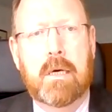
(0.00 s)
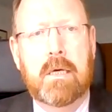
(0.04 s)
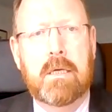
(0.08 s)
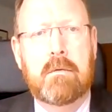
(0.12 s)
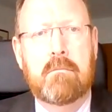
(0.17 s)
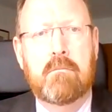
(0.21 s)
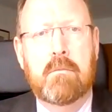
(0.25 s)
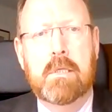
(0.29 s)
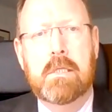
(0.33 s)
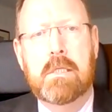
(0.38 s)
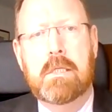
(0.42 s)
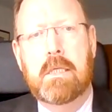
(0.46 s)
my
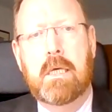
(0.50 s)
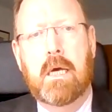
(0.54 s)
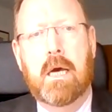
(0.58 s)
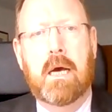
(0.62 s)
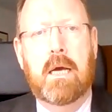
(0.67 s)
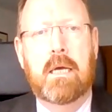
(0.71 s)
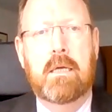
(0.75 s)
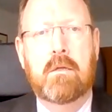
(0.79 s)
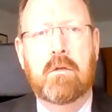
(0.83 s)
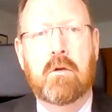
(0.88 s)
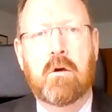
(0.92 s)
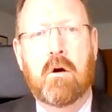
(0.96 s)

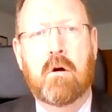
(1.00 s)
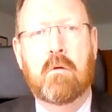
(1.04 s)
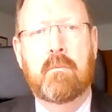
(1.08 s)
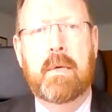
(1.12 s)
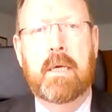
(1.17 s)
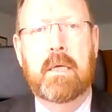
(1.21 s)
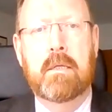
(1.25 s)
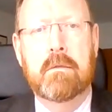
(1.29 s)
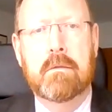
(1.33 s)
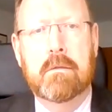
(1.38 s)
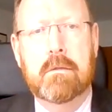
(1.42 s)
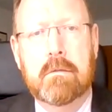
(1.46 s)
misty-eyed
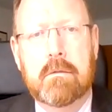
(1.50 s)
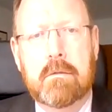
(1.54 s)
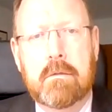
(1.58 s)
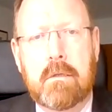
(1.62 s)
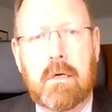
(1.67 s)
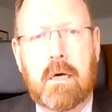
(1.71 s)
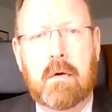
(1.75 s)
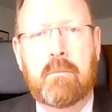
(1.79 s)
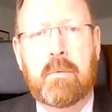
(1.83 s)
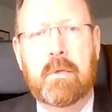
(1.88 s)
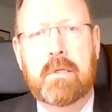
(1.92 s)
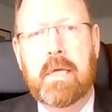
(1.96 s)
comment
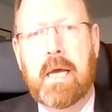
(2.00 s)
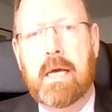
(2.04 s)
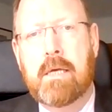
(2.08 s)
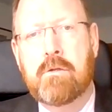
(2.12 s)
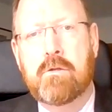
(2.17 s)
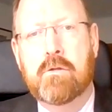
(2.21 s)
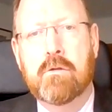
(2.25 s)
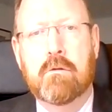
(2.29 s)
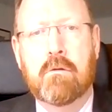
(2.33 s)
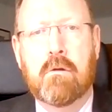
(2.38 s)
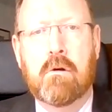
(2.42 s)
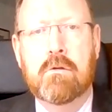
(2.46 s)
at a
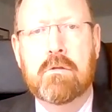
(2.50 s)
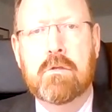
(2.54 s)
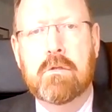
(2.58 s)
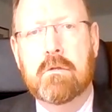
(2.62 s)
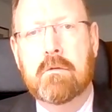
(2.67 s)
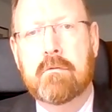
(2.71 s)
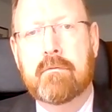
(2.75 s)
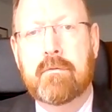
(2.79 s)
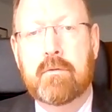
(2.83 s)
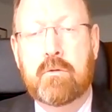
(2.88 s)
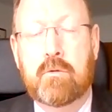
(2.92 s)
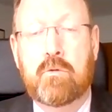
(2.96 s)
potential loss
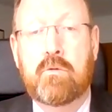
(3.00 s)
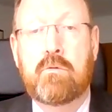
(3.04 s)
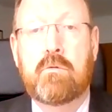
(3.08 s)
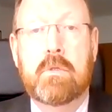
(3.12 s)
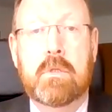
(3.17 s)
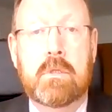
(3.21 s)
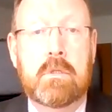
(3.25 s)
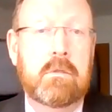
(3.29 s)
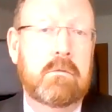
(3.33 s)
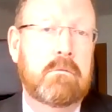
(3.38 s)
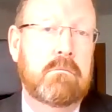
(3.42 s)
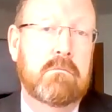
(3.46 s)
of
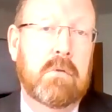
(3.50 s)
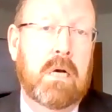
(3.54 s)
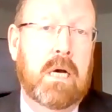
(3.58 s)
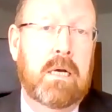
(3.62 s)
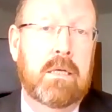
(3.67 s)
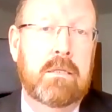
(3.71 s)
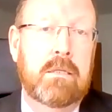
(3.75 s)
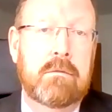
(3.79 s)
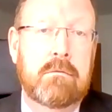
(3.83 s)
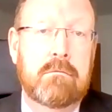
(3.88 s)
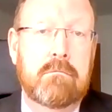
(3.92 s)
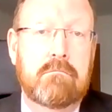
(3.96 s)
doing
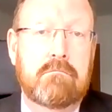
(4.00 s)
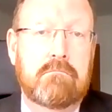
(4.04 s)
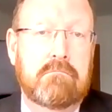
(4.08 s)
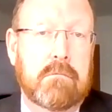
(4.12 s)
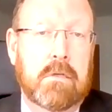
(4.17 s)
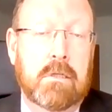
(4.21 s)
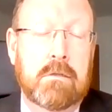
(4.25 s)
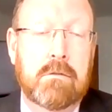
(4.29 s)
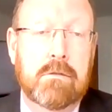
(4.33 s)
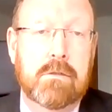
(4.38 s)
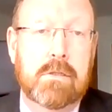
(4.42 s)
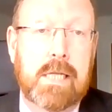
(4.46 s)
and
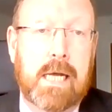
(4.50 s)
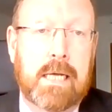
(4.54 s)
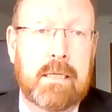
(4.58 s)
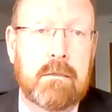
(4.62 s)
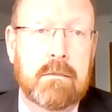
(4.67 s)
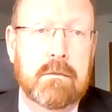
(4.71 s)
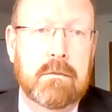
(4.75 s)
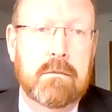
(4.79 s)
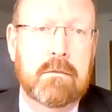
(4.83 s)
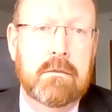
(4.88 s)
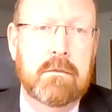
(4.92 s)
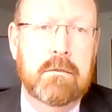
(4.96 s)

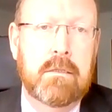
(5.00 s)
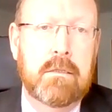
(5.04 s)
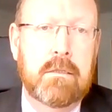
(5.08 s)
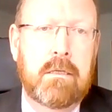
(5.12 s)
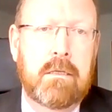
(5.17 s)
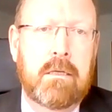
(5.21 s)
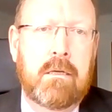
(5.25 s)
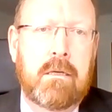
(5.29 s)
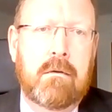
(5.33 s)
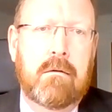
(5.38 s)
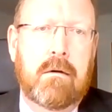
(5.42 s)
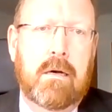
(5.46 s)
understanding.
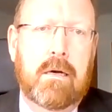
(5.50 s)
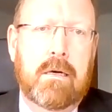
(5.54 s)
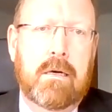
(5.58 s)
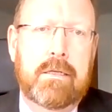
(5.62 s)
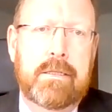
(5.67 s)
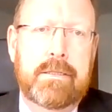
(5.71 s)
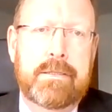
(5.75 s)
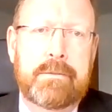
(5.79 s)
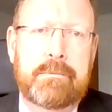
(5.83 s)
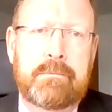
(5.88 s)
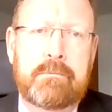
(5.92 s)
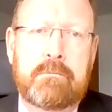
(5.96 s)

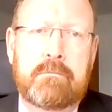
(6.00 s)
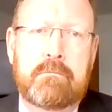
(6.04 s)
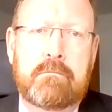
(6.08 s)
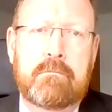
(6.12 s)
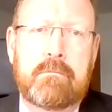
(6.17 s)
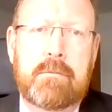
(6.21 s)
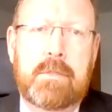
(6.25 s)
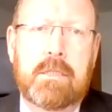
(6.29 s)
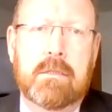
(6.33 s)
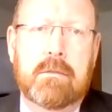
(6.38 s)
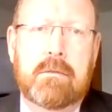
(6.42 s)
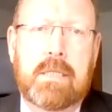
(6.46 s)

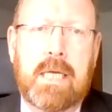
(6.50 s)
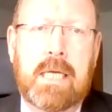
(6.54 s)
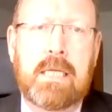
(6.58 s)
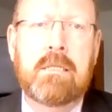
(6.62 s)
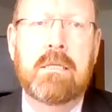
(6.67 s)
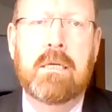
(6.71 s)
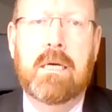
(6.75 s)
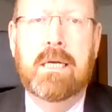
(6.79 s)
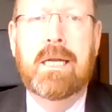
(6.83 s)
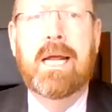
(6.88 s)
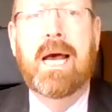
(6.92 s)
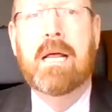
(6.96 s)

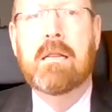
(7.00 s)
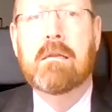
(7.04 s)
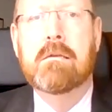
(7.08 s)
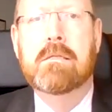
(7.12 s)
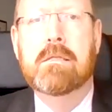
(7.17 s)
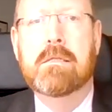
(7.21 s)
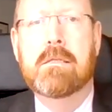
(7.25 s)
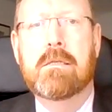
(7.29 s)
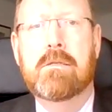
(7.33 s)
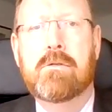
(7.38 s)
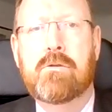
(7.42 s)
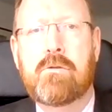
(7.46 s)
Data
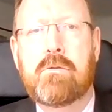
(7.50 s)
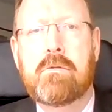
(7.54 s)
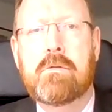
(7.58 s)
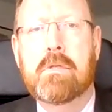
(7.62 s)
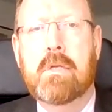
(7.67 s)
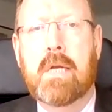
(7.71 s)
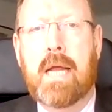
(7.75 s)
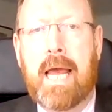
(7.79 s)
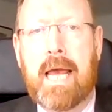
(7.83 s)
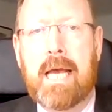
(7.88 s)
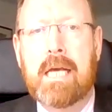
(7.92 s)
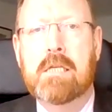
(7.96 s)
analysis
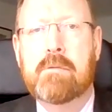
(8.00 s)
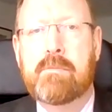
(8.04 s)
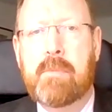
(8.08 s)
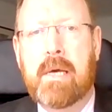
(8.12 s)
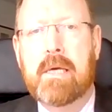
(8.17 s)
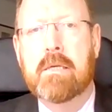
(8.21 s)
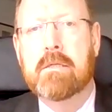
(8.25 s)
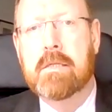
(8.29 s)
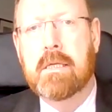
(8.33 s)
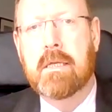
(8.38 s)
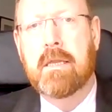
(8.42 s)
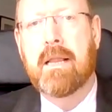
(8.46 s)
using
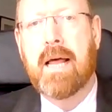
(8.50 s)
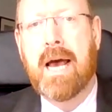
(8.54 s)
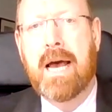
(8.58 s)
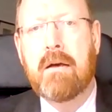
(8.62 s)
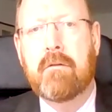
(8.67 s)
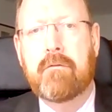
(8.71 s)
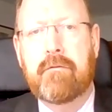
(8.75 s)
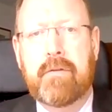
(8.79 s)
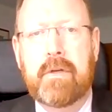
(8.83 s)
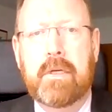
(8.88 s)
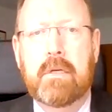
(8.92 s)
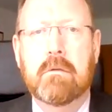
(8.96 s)
experts in
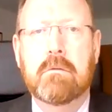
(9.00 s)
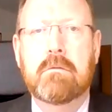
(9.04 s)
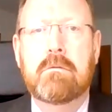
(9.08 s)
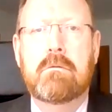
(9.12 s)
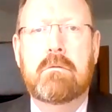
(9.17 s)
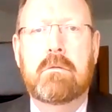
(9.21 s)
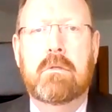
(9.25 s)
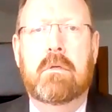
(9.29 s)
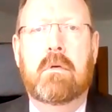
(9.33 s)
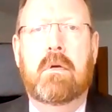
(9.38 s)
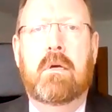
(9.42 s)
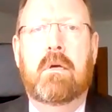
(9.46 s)
that field
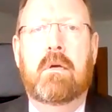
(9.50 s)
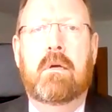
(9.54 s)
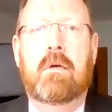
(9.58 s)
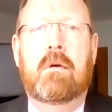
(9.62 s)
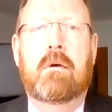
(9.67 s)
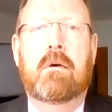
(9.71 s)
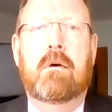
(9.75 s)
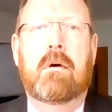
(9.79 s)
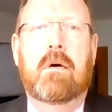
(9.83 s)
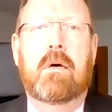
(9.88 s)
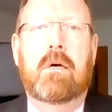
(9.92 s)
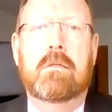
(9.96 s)

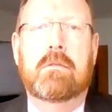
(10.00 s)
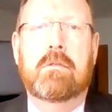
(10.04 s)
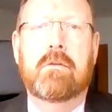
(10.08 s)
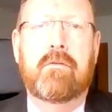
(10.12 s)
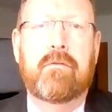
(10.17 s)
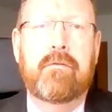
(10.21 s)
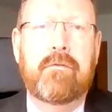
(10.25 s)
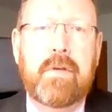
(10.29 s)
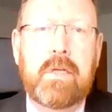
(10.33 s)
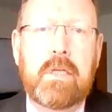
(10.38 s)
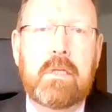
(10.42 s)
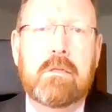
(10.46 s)
to
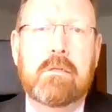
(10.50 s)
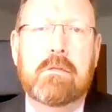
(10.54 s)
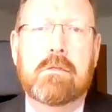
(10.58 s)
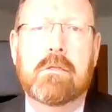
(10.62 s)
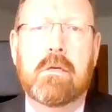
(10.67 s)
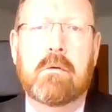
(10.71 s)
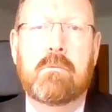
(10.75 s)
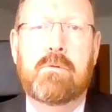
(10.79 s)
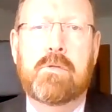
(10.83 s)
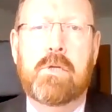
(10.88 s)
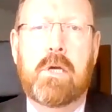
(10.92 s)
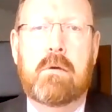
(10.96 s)
feed
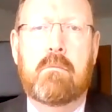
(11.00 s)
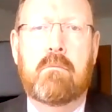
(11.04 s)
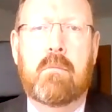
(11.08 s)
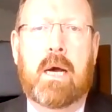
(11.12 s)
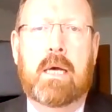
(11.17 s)
subject